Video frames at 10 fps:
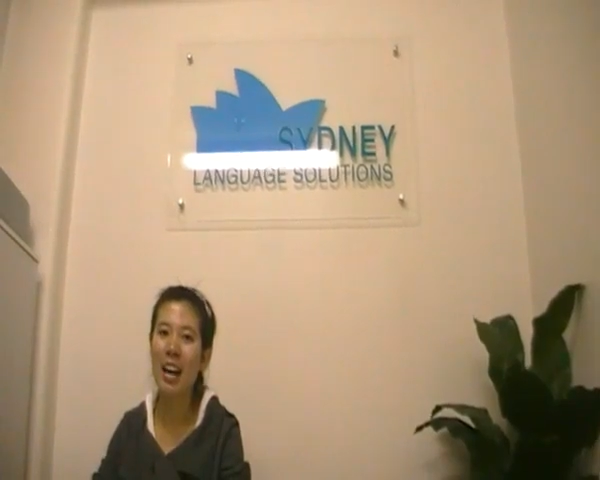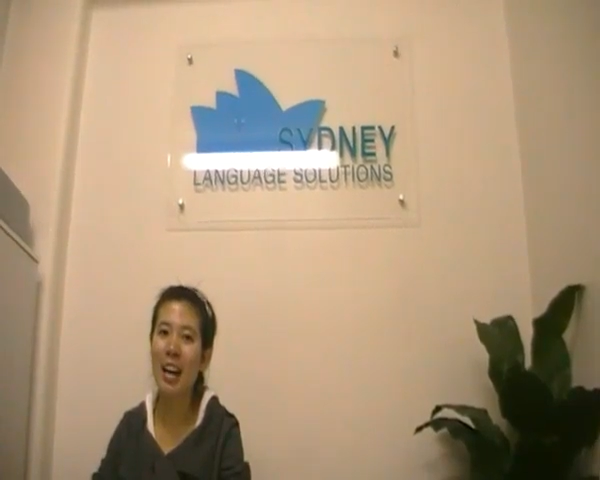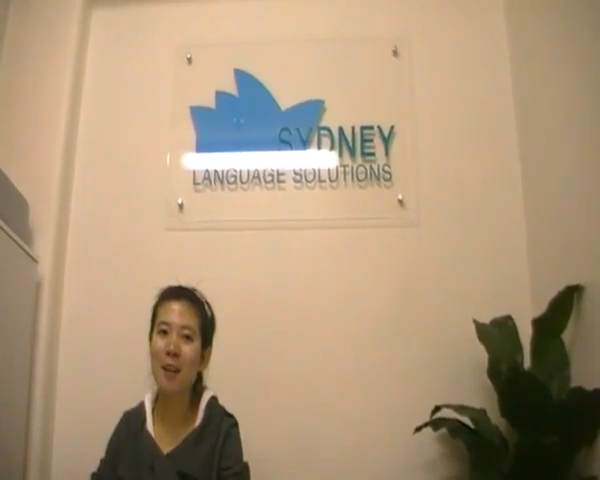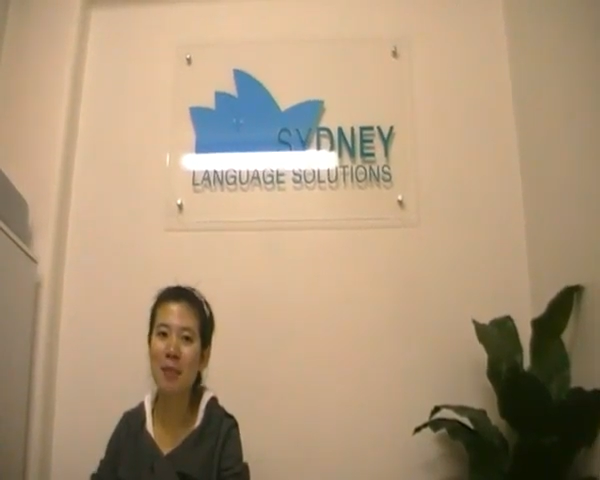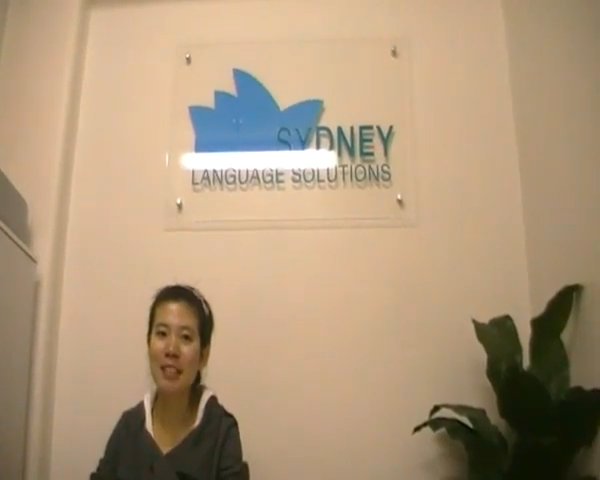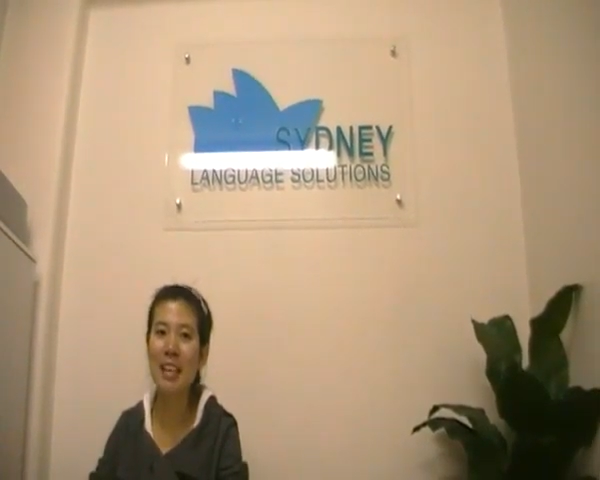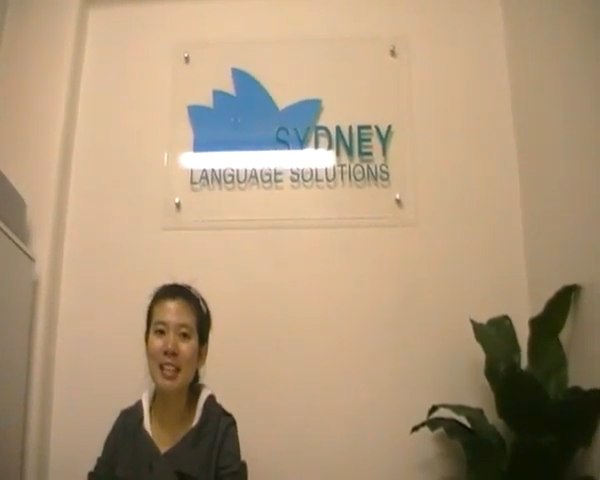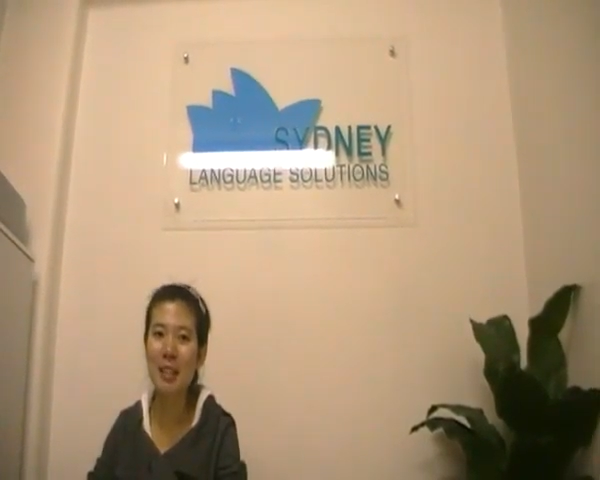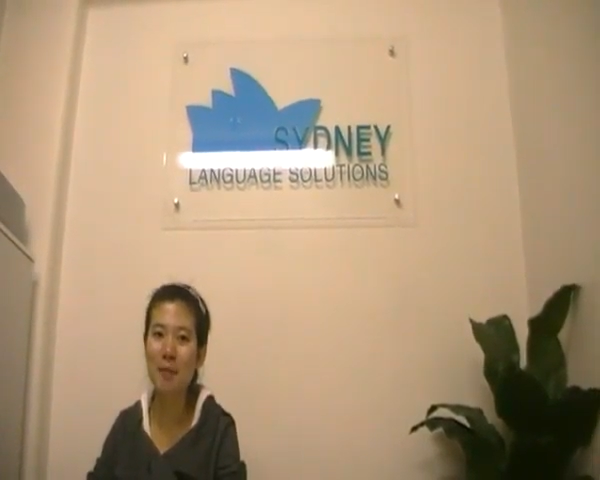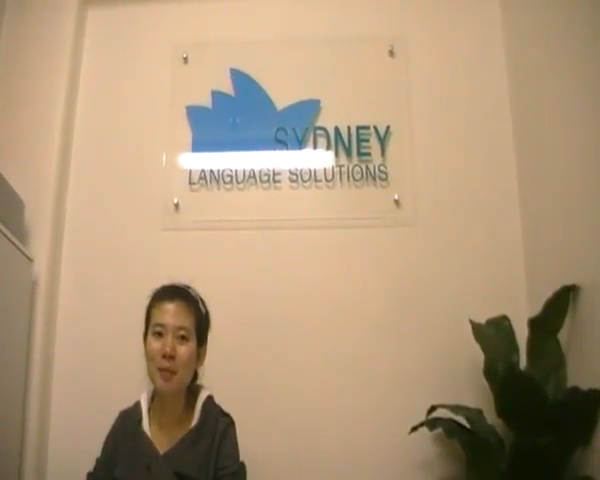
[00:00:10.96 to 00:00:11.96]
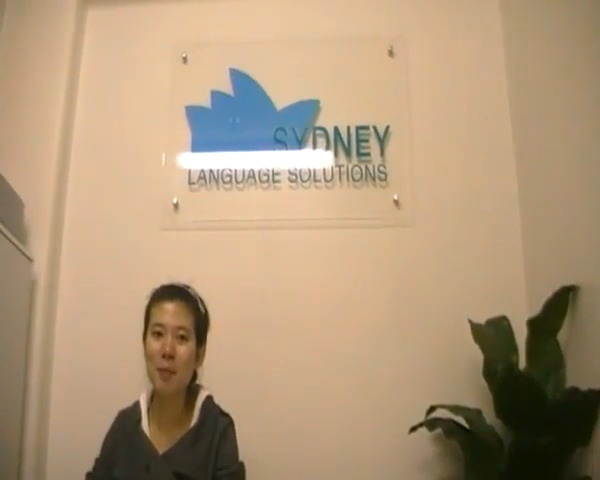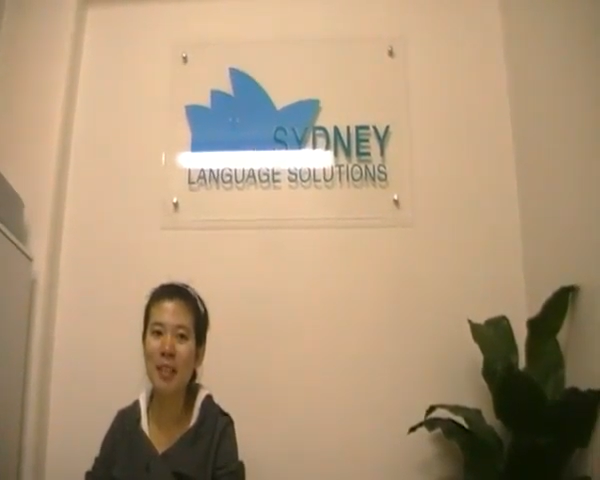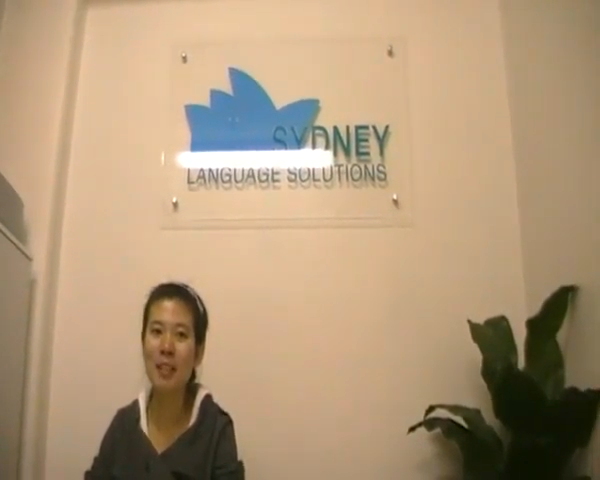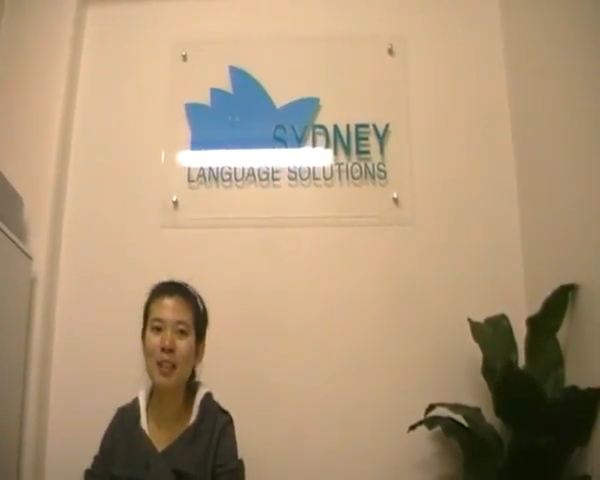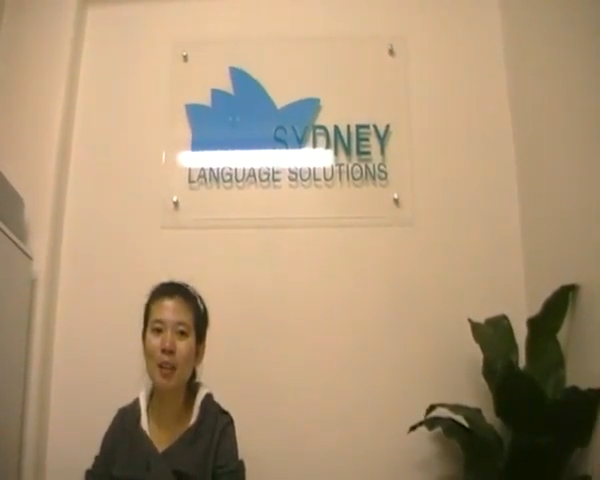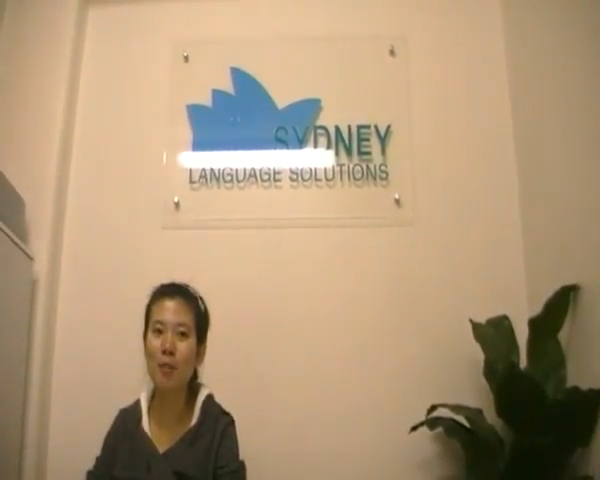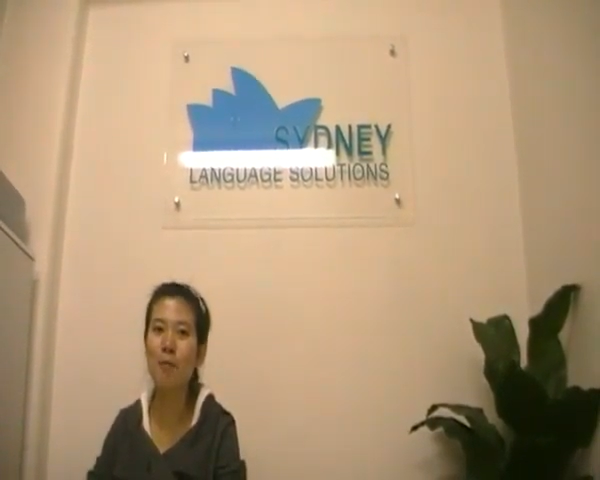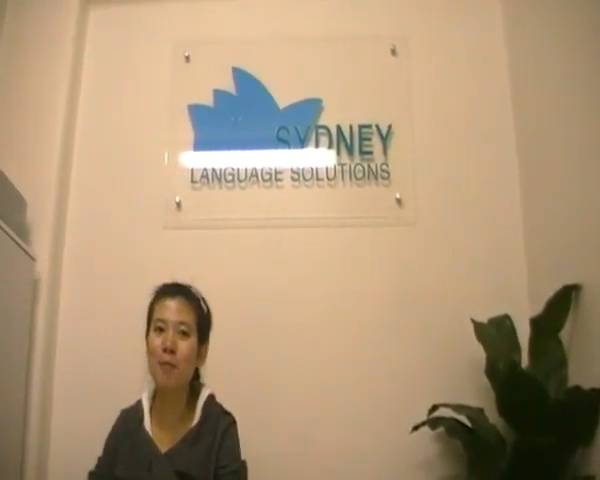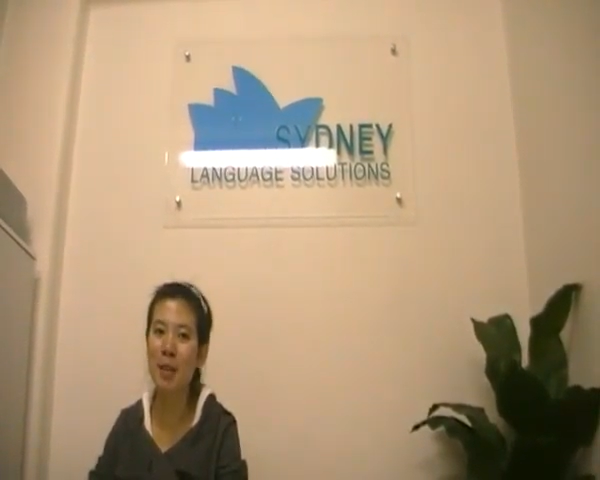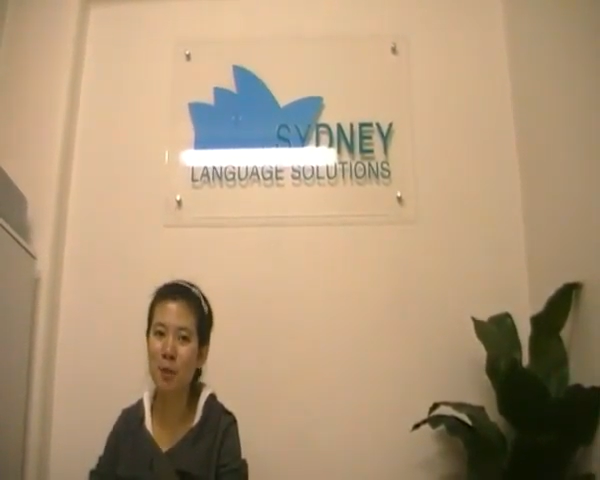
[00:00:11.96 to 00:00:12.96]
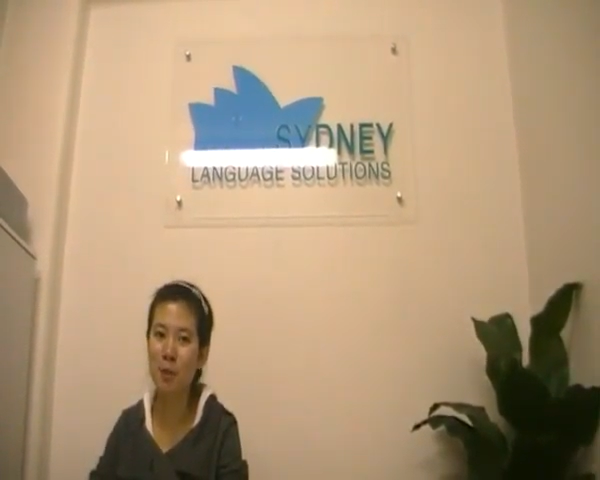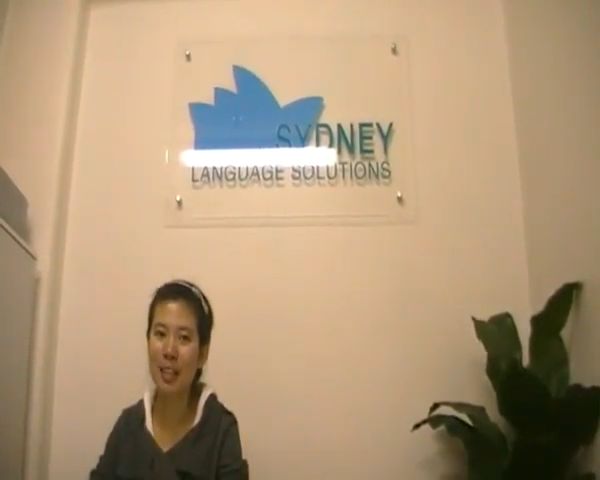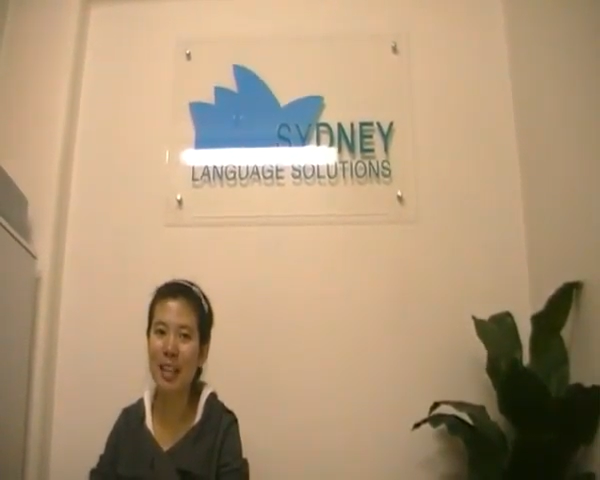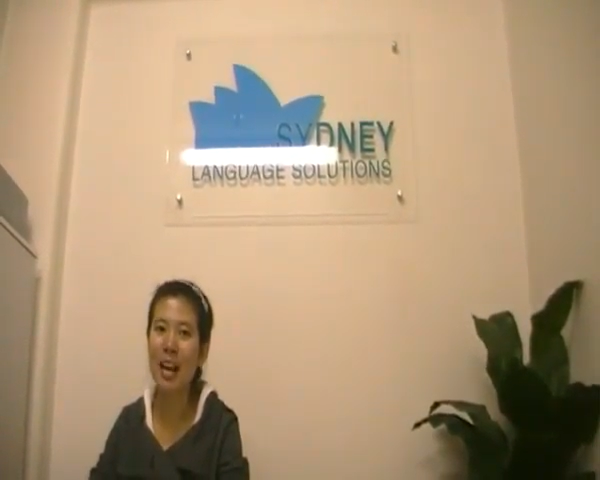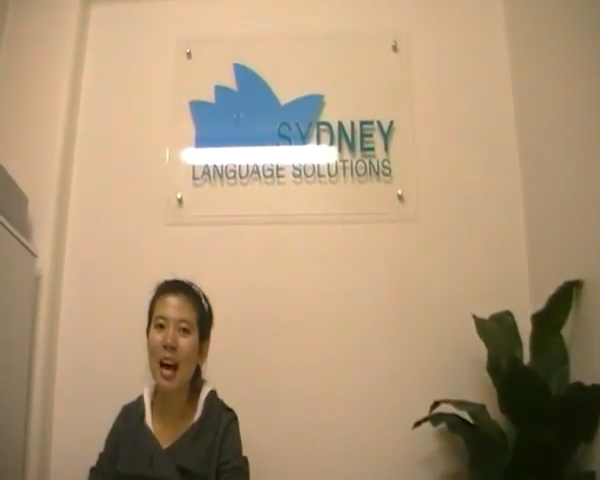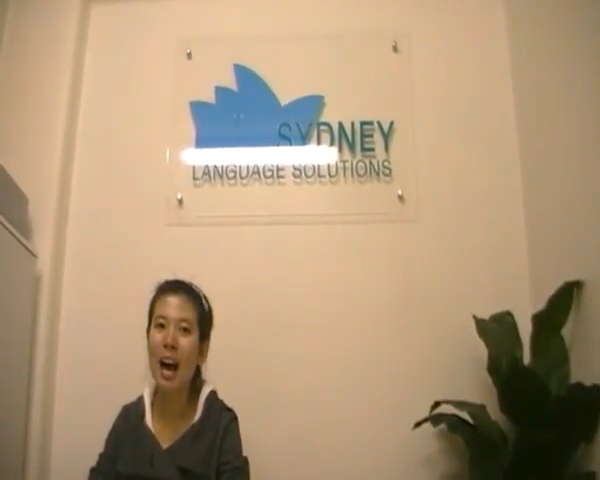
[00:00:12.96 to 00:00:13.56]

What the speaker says: I am a native speaker of Mandarin.